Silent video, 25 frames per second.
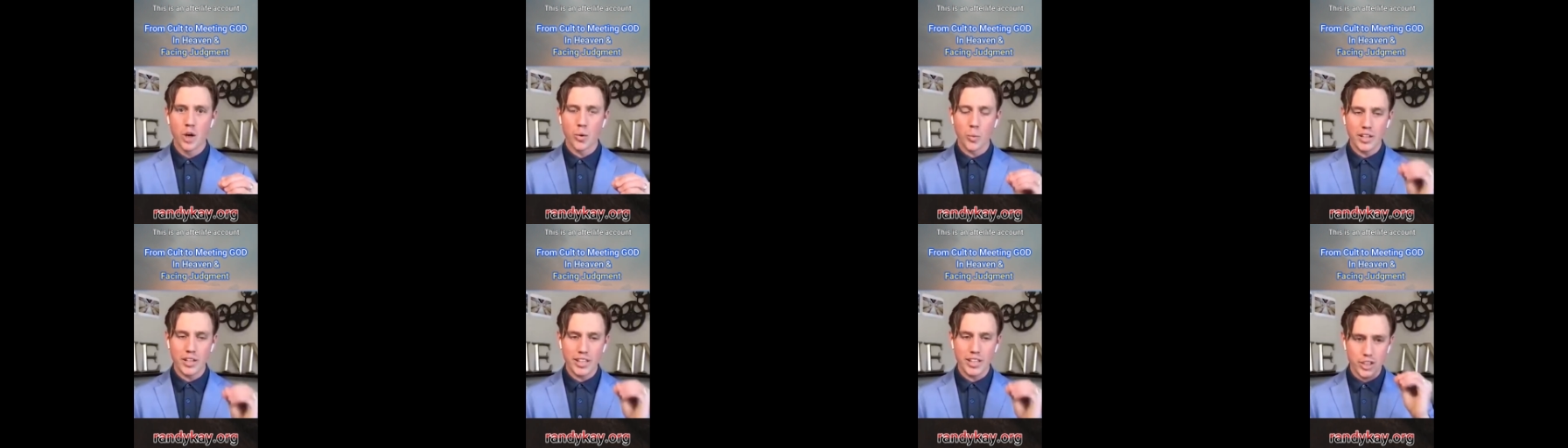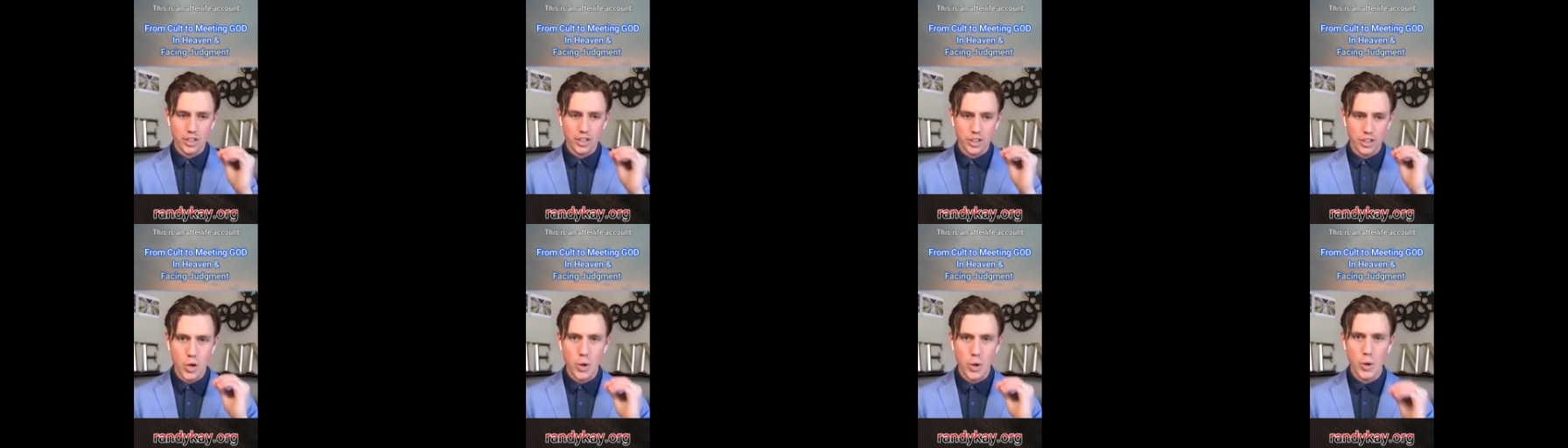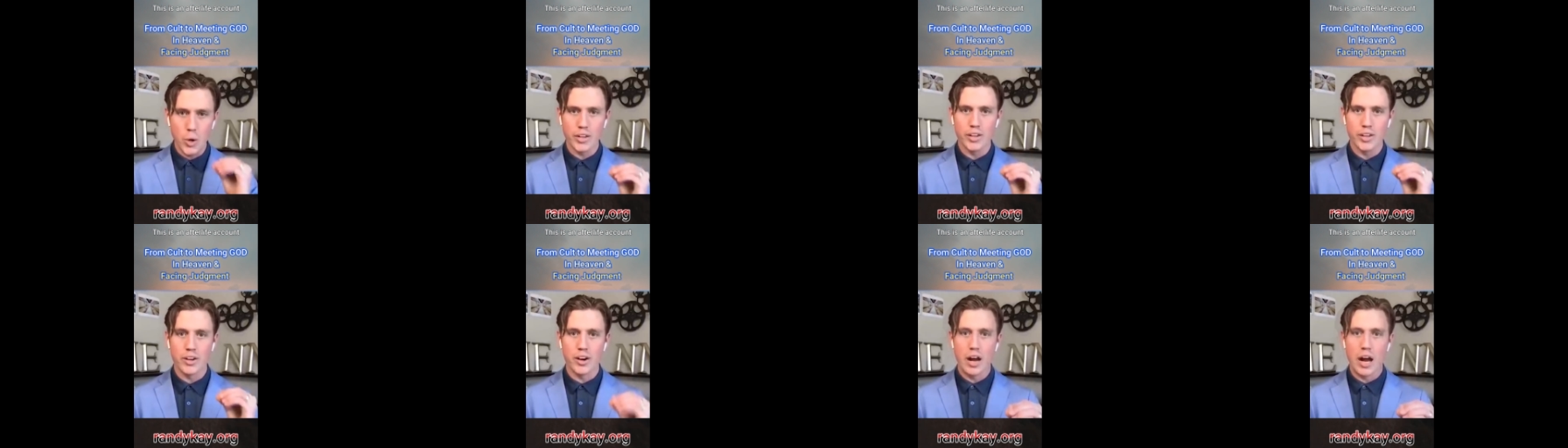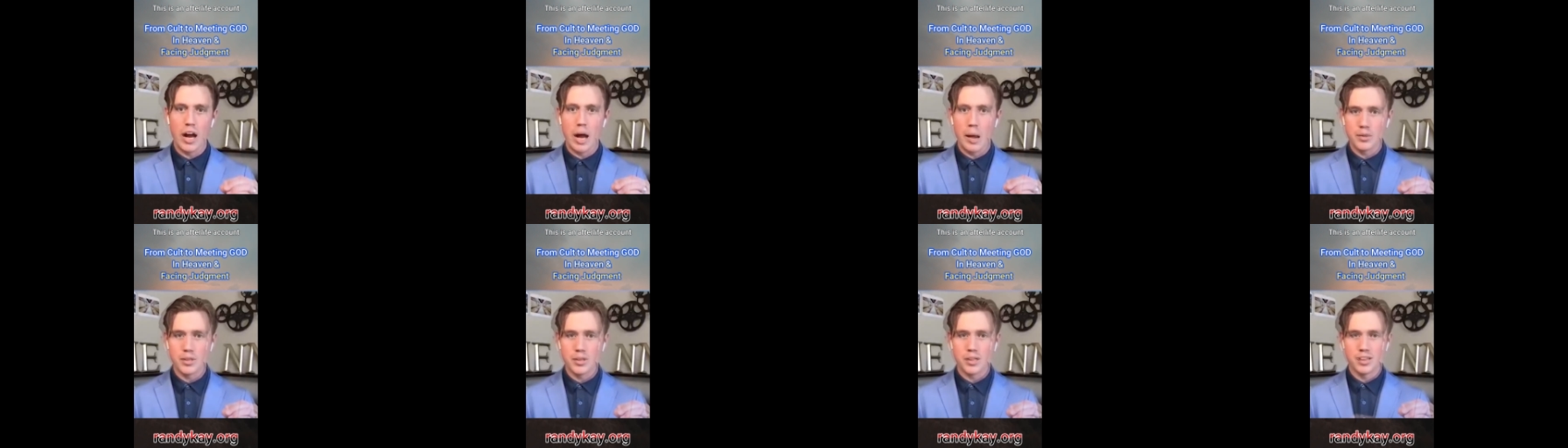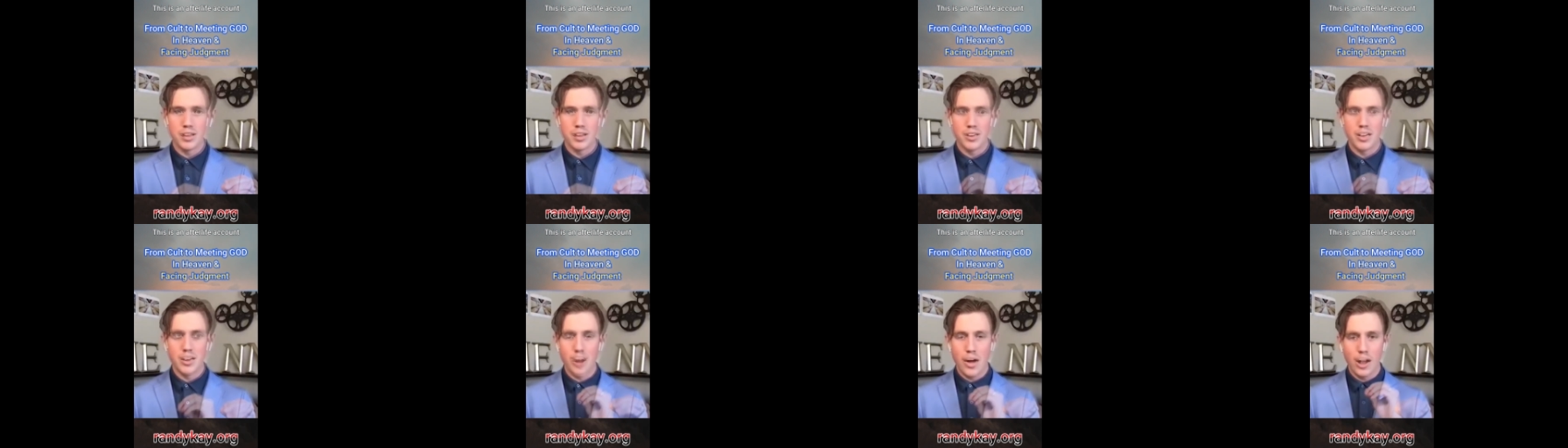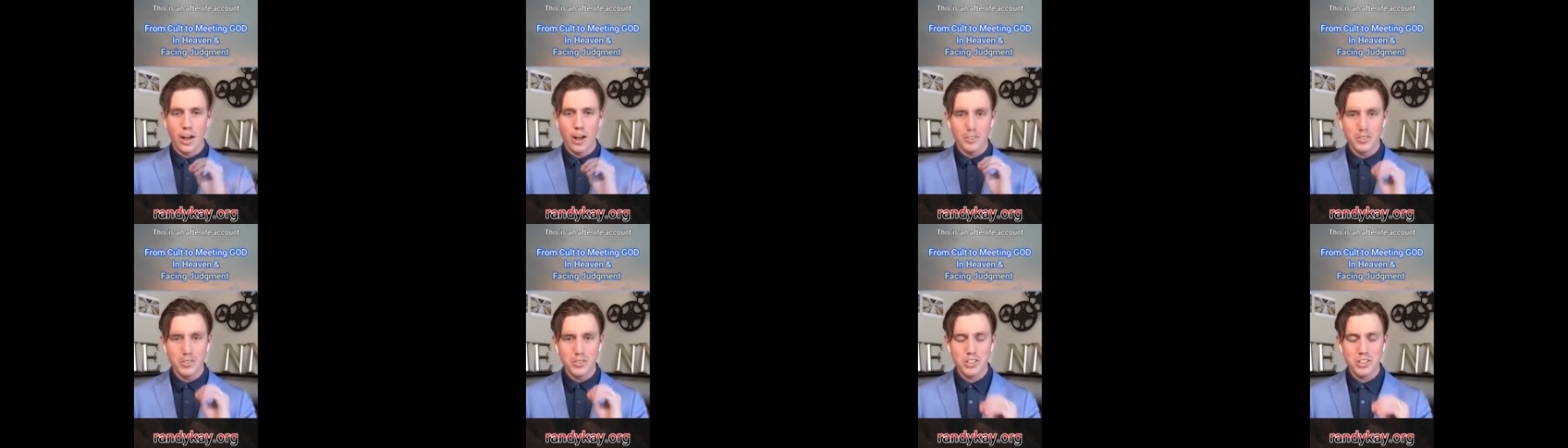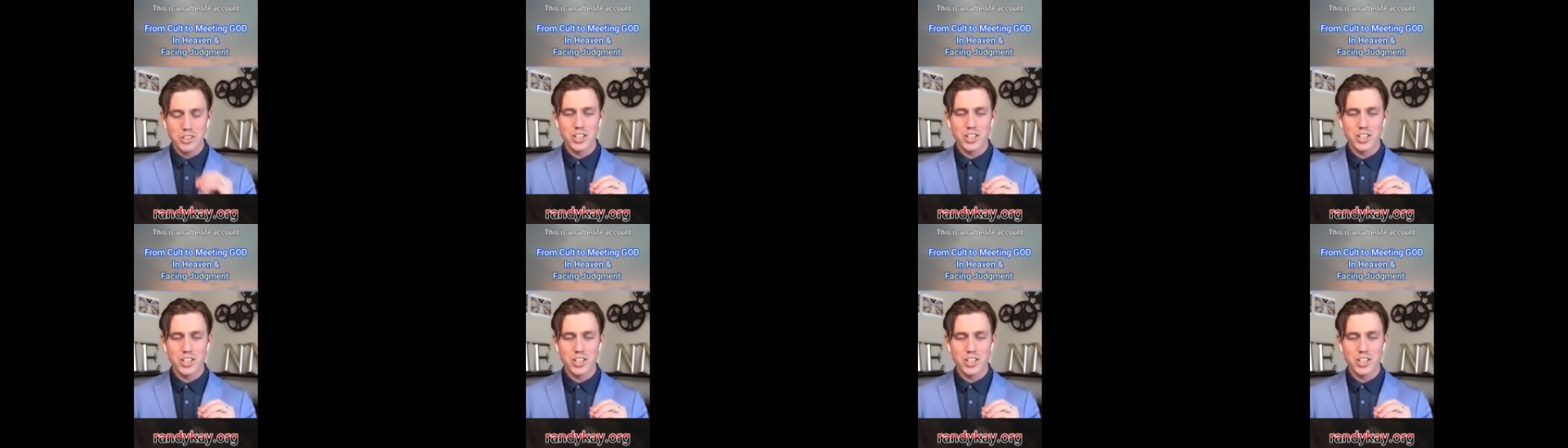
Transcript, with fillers: when there's no other options. And all mm. of hmm.